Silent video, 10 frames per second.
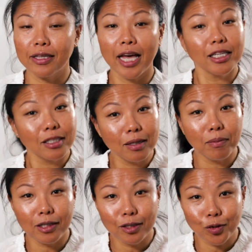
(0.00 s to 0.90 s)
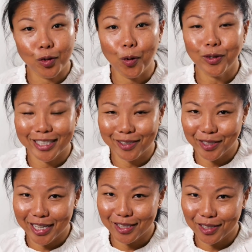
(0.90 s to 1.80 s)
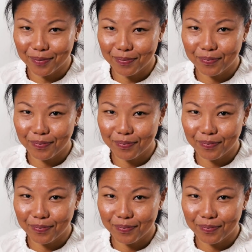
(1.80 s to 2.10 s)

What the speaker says: that is similar to your skill sets.